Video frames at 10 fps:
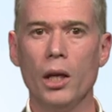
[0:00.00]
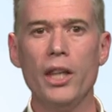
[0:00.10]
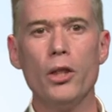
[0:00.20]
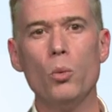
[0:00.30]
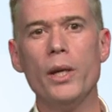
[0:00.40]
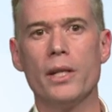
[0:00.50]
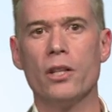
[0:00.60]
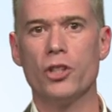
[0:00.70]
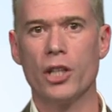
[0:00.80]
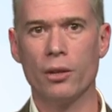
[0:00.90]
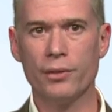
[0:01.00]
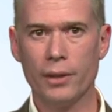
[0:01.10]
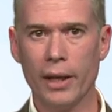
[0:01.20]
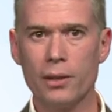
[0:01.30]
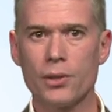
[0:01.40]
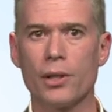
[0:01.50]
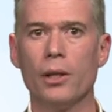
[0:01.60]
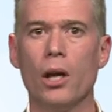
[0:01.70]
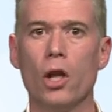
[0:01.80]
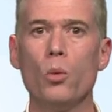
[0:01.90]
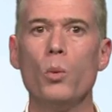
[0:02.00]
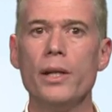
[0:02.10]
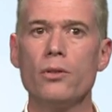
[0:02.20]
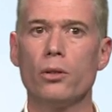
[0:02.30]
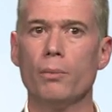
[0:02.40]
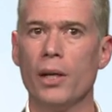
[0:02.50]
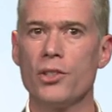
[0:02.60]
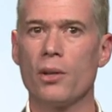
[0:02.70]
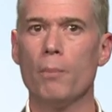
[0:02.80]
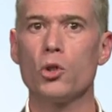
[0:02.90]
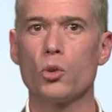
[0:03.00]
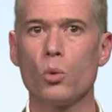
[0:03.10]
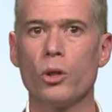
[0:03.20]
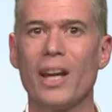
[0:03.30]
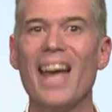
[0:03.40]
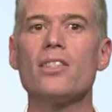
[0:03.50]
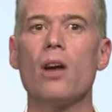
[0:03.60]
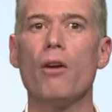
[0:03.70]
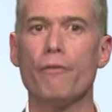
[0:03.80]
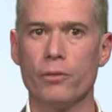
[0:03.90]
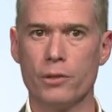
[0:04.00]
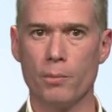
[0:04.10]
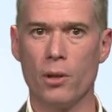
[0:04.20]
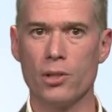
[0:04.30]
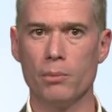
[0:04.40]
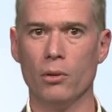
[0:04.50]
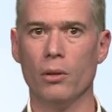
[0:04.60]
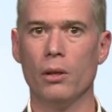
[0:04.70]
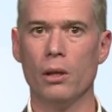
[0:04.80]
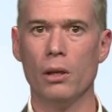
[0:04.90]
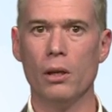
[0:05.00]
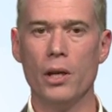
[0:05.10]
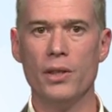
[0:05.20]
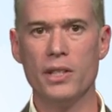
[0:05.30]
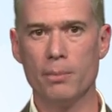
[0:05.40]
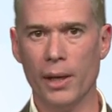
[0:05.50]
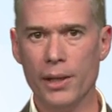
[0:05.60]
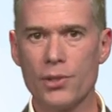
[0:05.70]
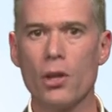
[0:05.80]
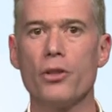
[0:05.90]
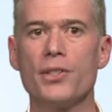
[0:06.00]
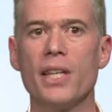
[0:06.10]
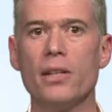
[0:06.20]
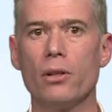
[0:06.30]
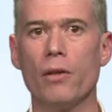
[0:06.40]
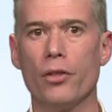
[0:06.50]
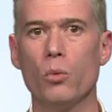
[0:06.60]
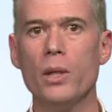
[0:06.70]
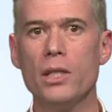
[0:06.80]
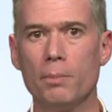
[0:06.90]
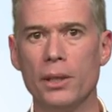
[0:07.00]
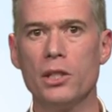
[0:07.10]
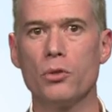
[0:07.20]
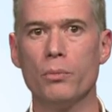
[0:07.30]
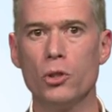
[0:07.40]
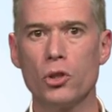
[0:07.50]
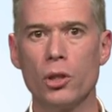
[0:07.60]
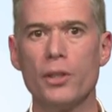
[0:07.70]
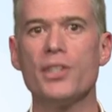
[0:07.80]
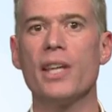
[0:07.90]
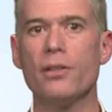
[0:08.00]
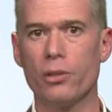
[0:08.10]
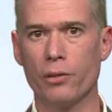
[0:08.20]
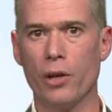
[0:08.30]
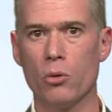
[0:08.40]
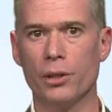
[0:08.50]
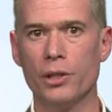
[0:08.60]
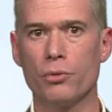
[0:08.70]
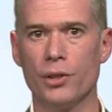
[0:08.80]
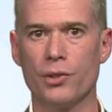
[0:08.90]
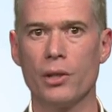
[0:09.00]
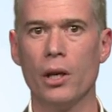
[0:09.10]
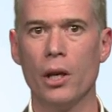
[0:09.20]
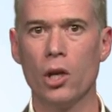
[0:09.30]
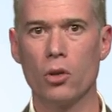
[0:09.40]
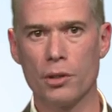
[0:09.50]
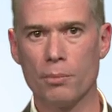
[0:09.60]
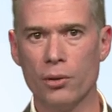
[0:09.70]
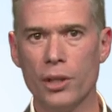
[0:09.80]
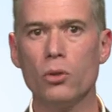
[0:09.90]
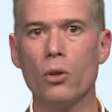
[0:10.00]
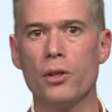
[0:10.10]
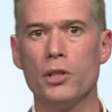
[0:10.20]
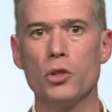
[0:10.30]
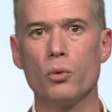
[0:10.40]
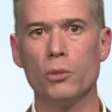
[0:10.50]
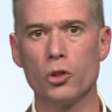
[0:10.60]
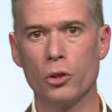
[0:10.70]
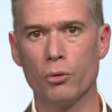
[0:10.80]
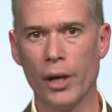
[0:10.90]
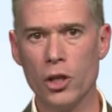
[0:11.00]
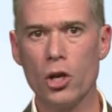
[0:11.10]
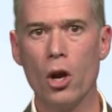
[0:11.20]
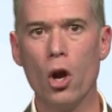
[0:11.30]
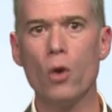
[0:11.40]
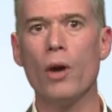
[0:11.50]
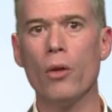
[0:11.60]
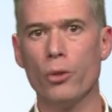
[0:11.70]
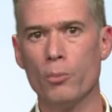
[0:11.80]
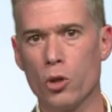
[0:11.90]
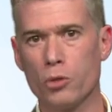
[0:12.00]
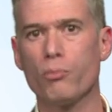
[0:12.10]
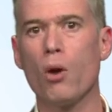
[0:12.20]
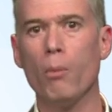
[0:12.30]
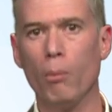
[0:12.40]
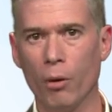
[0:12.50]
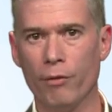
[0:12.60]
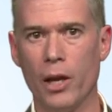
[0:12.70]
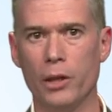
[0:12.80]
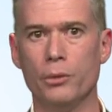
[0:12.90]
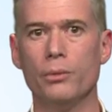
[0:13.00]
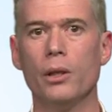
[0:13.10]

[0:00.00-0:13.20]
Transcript: In the wind energy context, The wind turbines must work as often as possible. This makes the center of the wind speed distribution the center of our interest, corresponding to the distribution range around the most probable value.